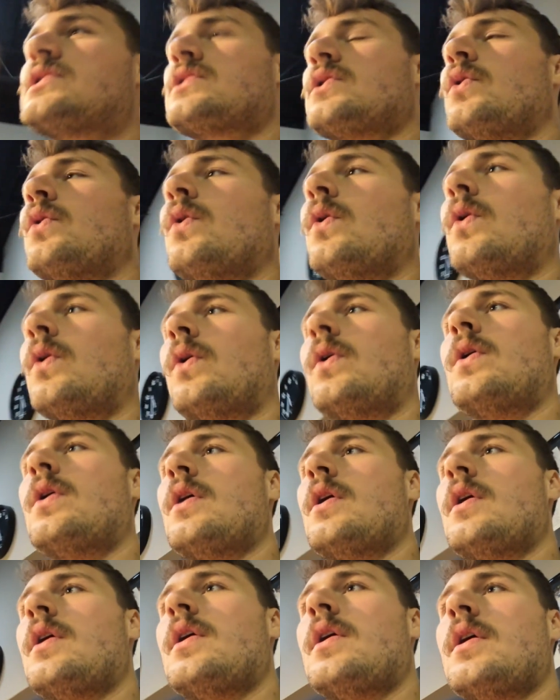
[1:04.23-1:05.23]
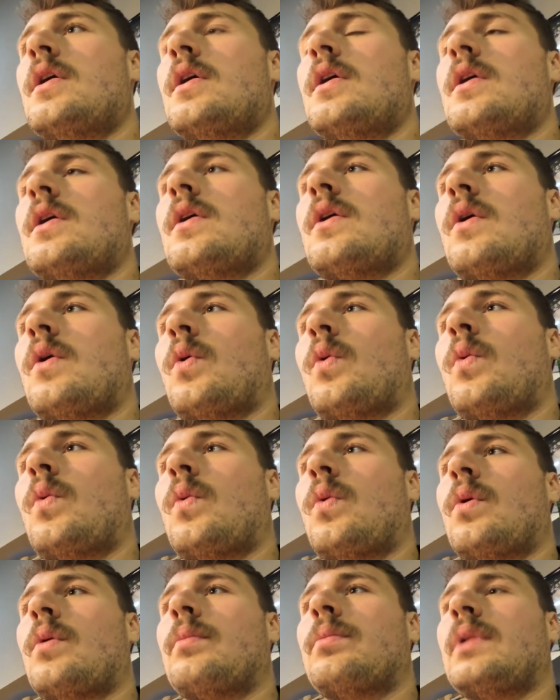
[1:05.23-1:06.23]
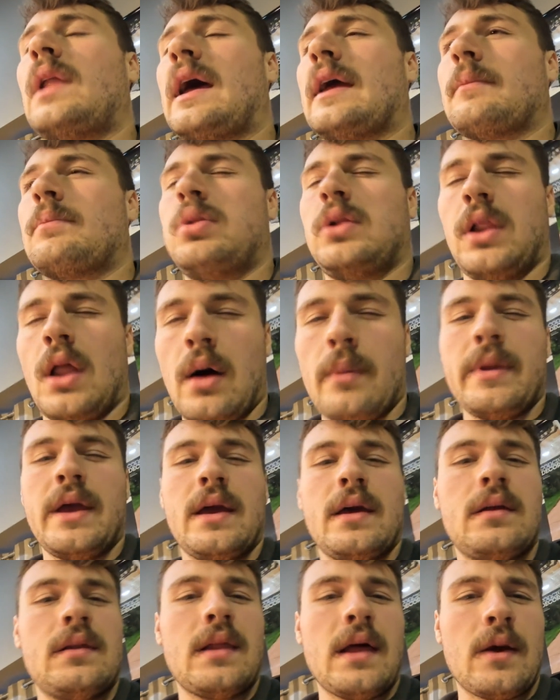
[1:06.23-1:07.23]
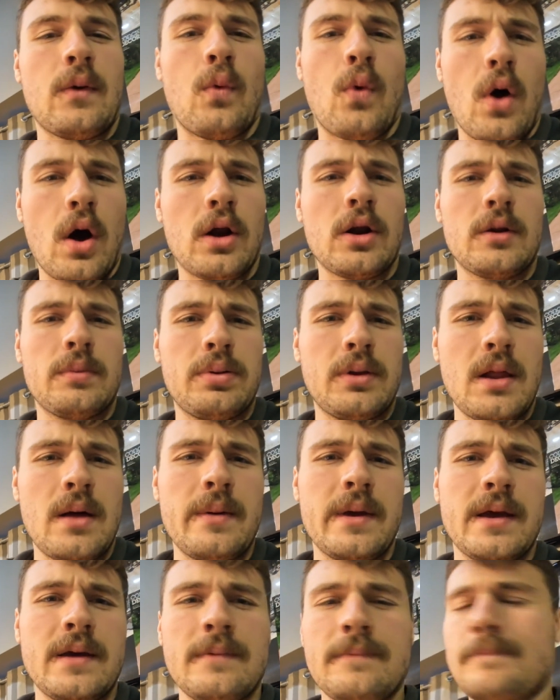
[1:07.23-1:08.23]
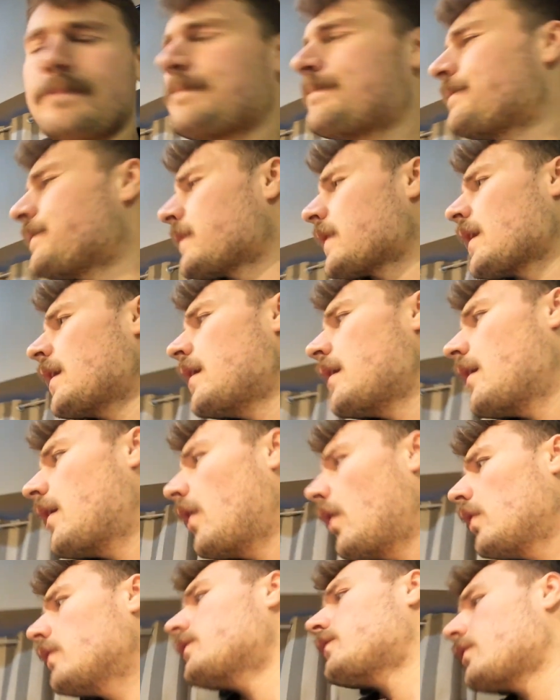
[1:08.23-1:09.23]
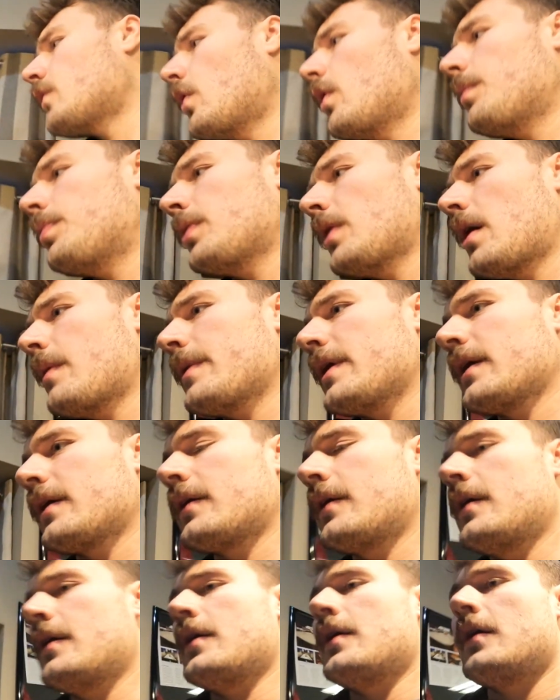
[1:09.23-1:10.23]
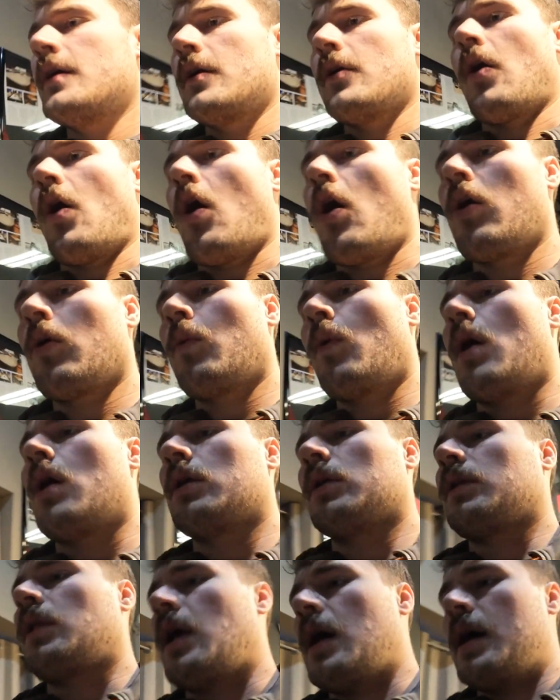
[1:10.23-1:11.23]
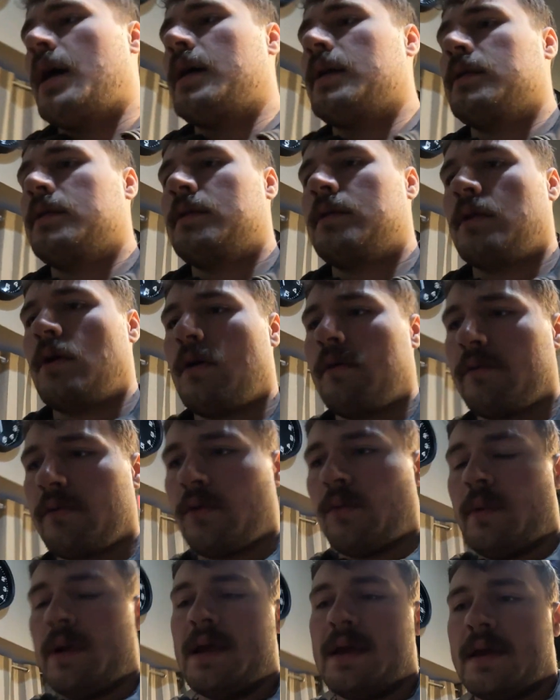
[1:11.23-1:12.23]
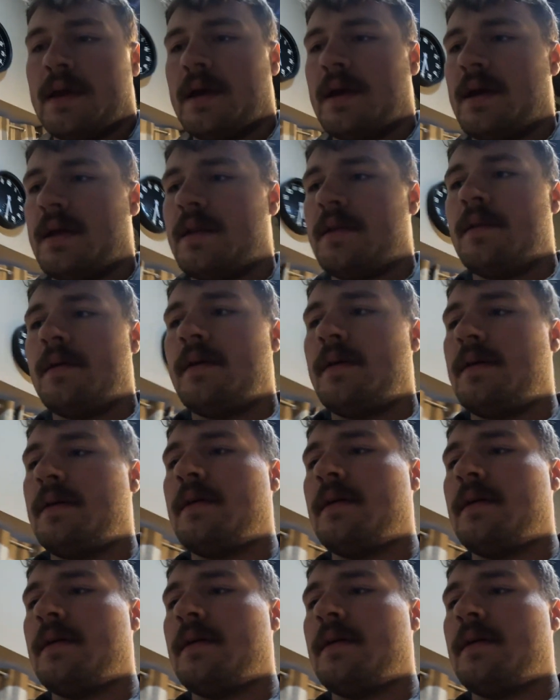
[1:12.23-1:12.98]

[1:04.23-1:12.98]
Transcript: school, like plumbing, like water plumbing, old school plumbing. Our water line over the weekend,